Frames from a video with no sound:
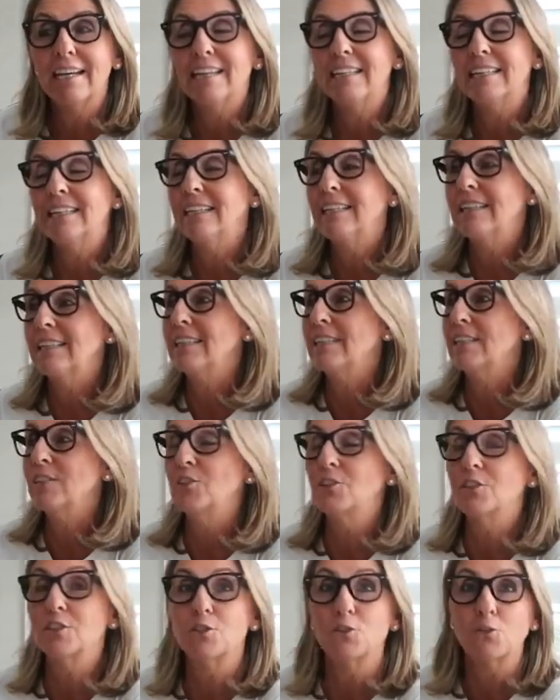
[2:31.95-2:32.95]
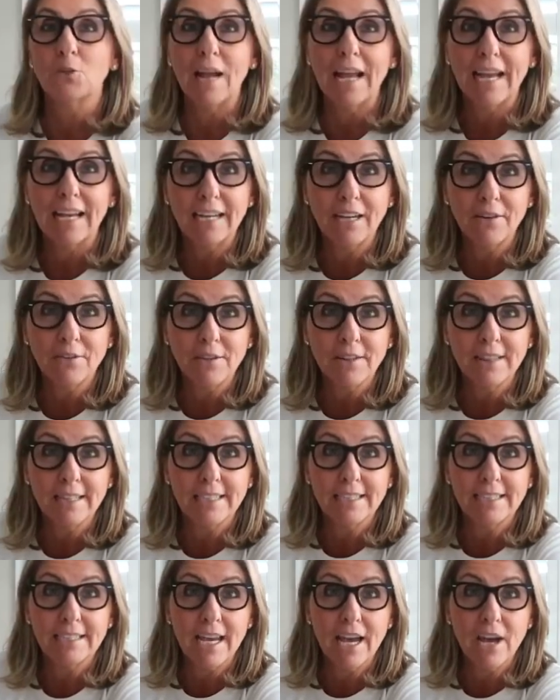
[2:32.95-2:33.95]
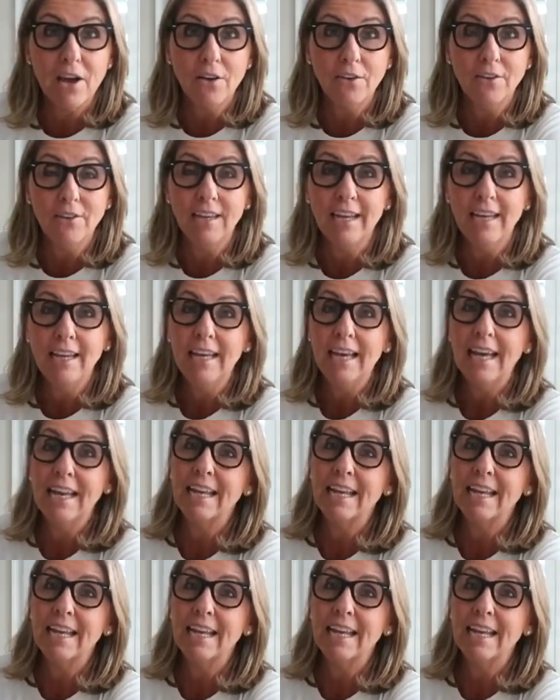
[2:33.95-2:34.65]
uh, it's just dragging everything down